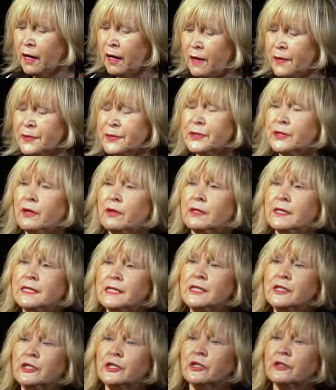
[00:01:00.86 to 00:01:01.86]
Also,
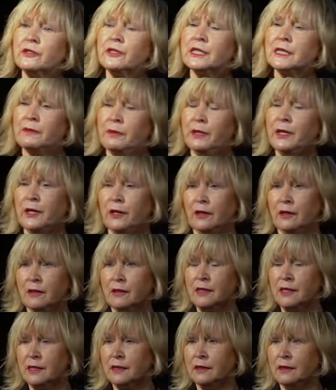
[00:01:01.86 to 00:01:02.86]
listen to the
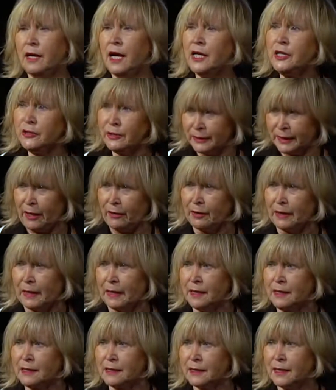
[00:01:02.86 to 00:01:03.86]
speakers and your
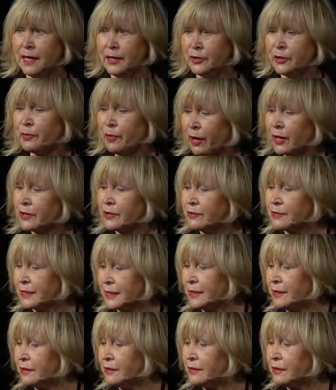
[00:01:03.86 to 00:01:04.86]
delegates and your partners
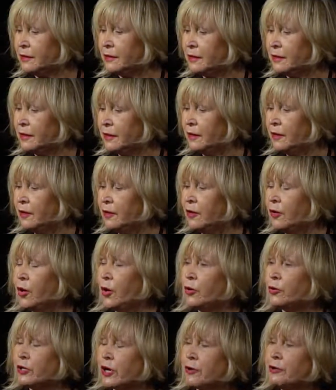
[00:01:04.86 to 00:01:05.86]
here
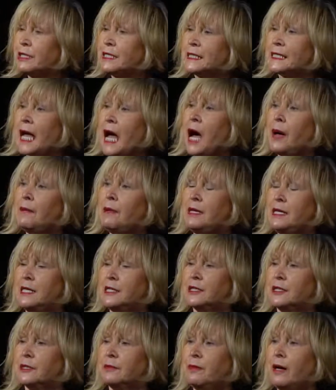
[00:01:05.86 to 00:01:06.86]
who are already tapping
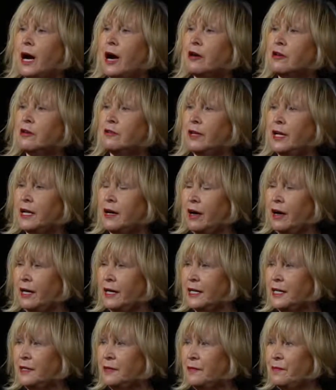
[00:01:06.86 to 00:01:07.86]
into the power of
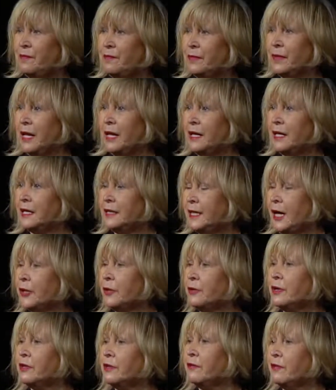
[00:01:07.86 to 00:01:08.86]
AI and
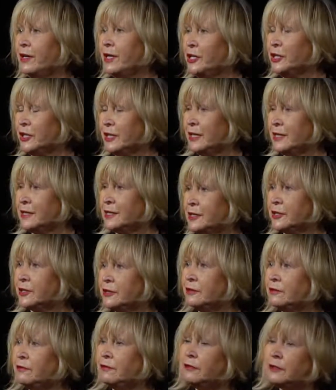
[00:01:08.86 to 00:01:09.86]
other innovations
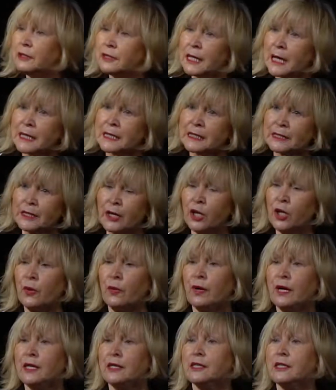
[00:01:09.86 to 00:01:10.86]
to
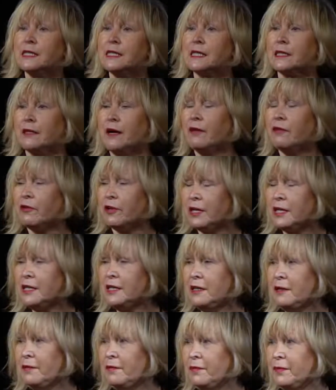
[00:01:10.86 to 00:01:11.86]
accelerate the discovery,